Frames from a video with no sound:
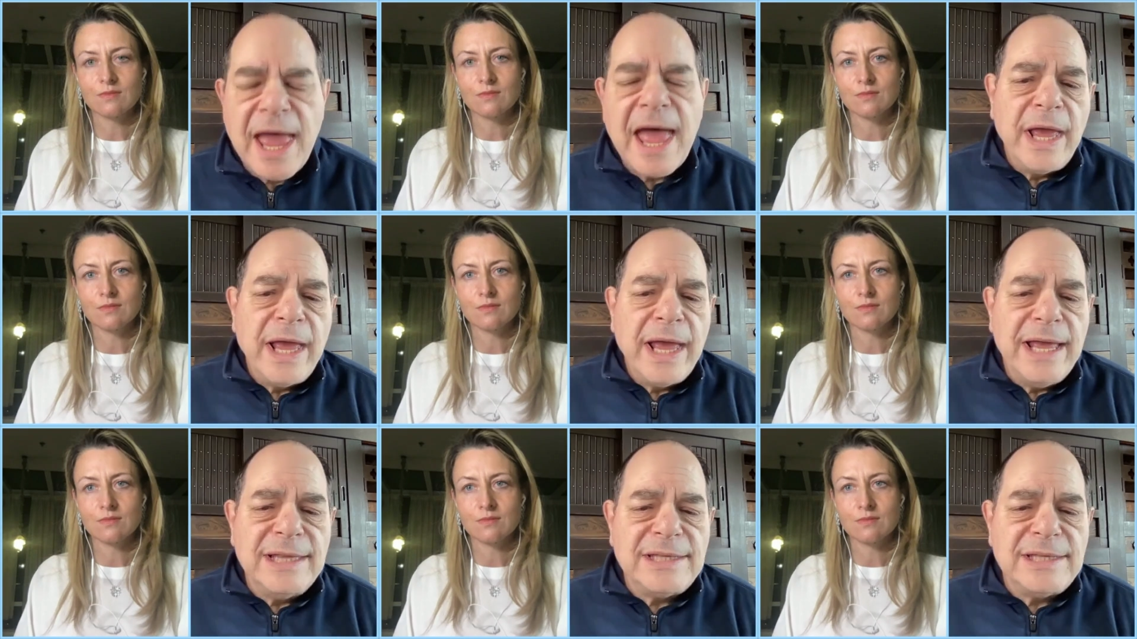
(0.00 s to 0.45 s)

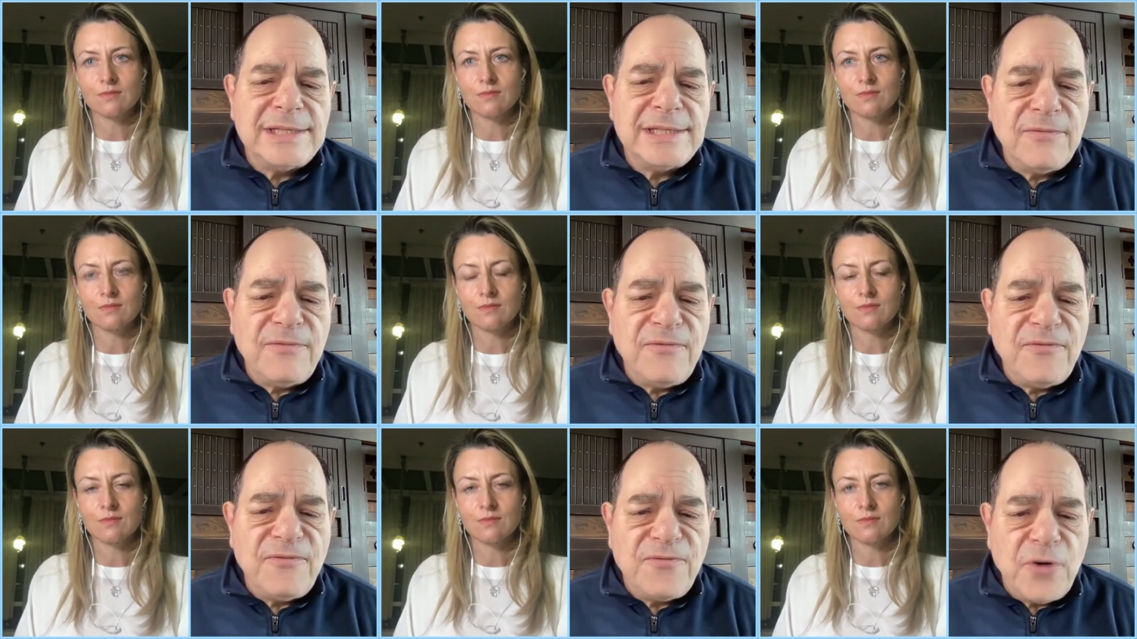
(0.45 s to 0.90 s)
Speaker 1: It's the
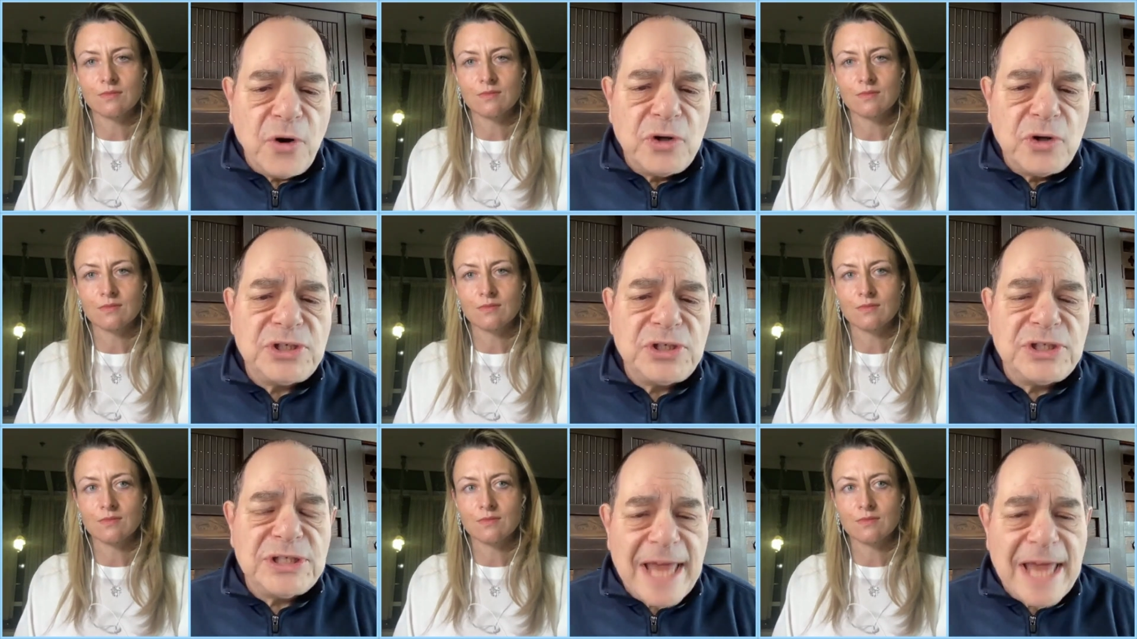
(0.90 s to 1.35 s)

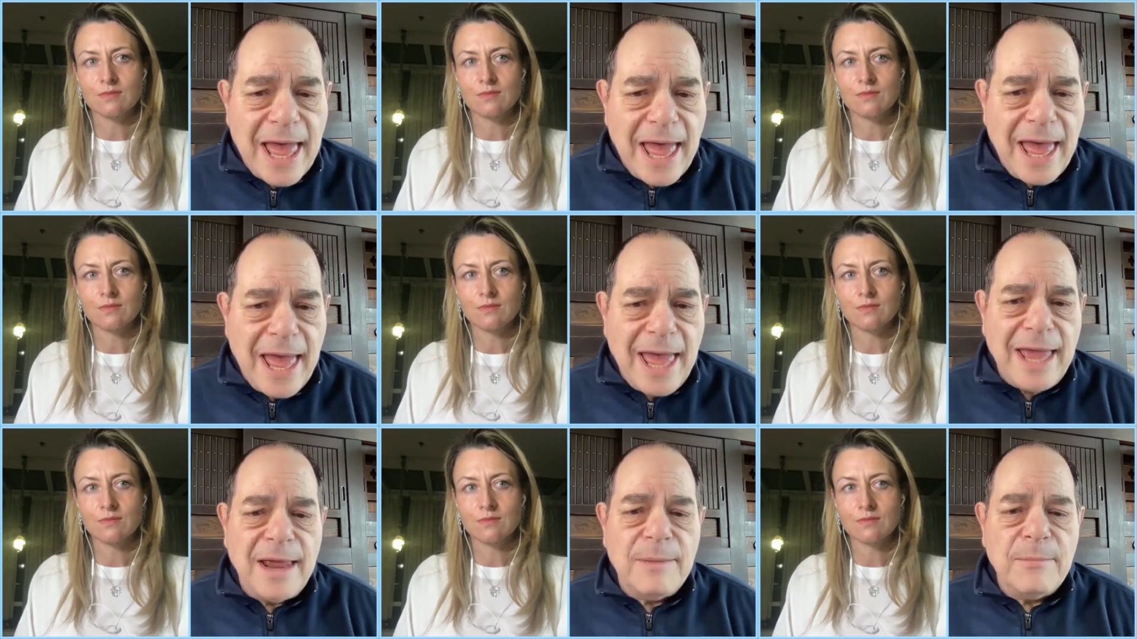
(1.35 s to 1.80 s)
first
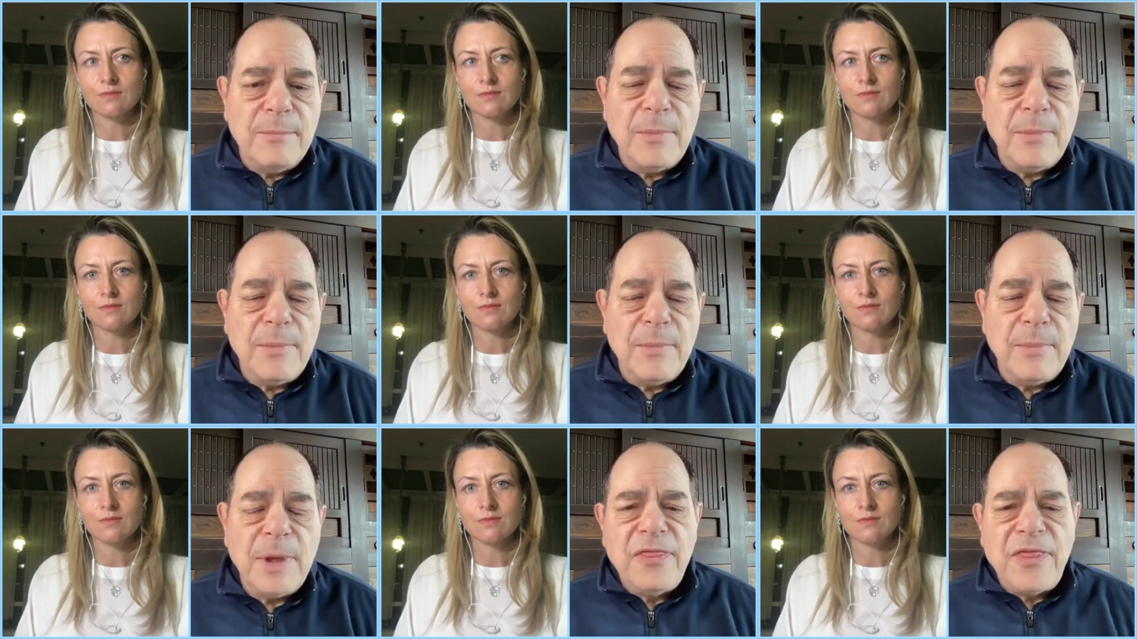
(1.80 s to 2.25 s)
time
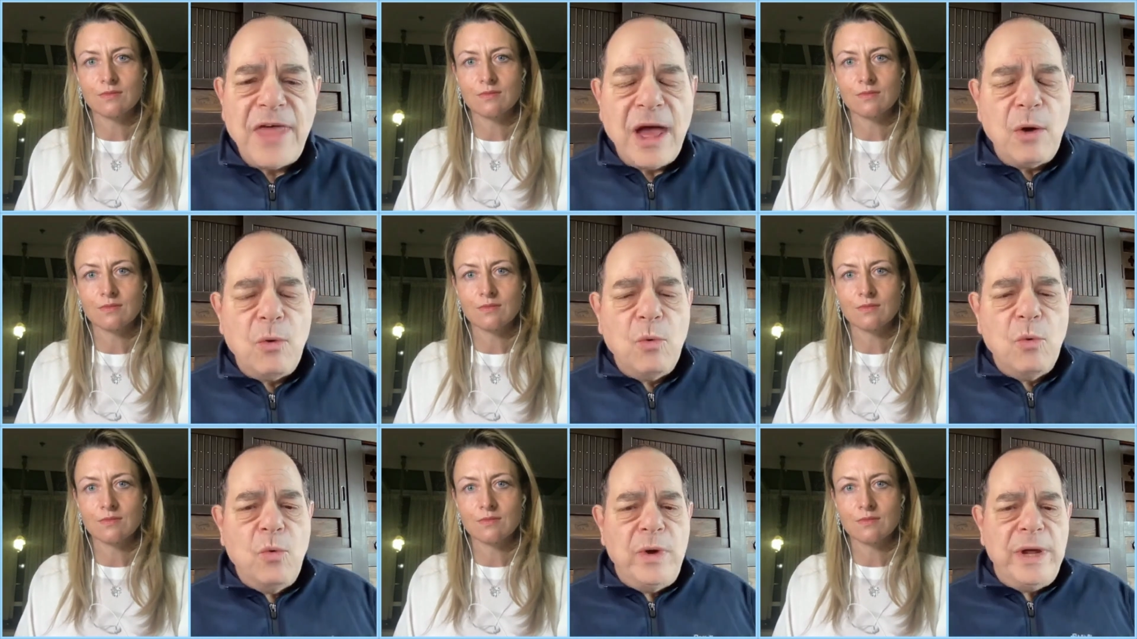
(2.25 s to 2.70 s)

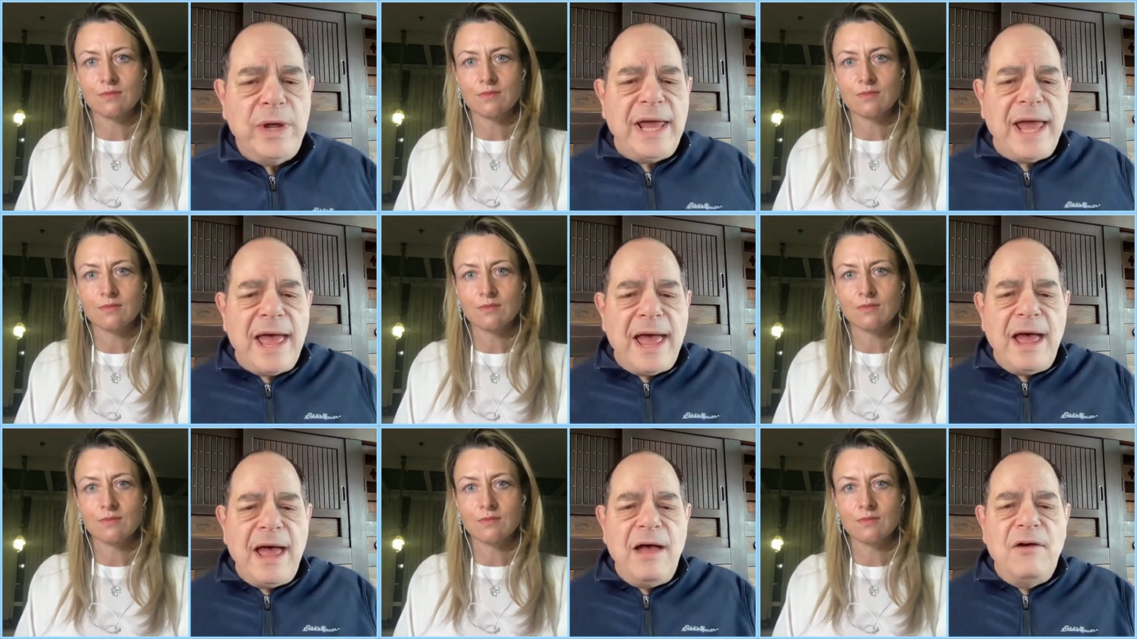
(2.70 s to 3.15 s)
that
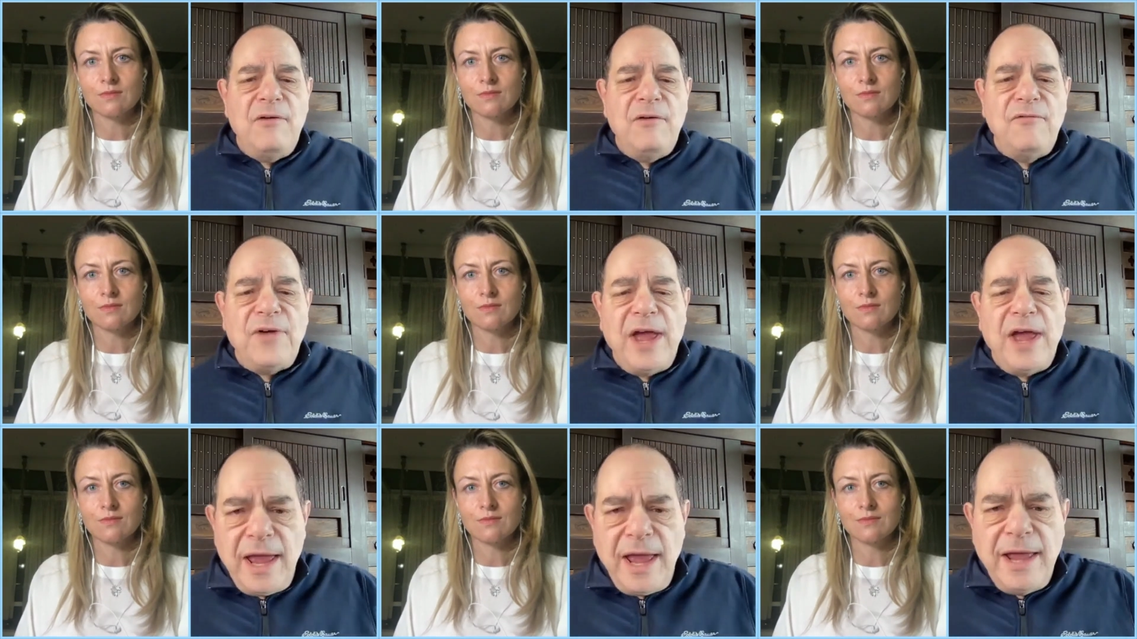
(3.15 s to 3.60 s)
we
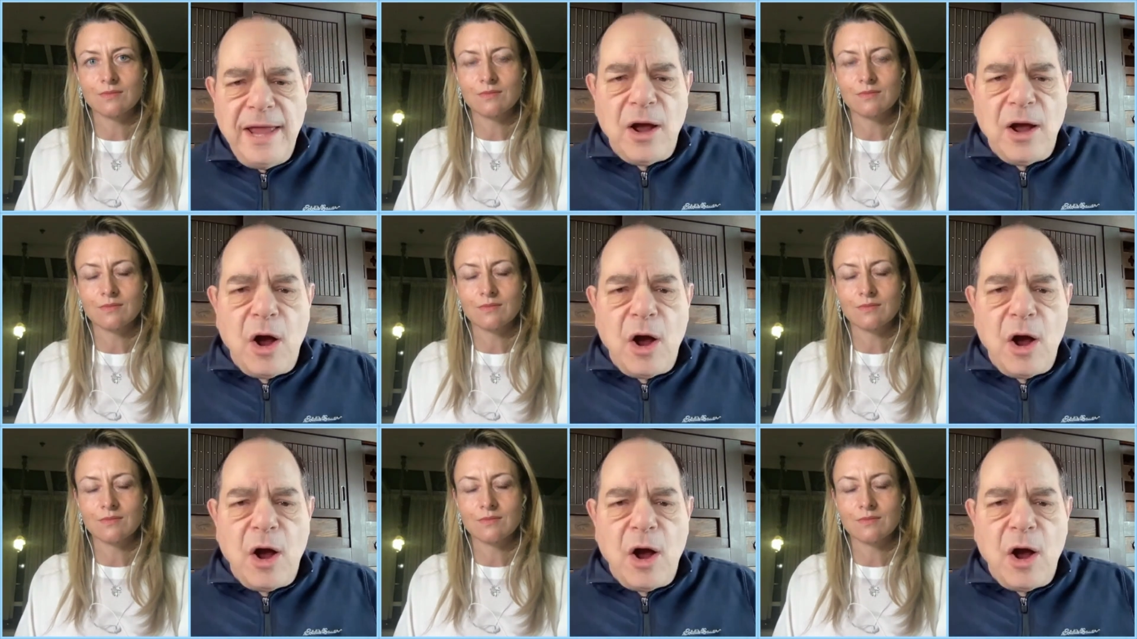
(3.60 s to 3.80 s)
have a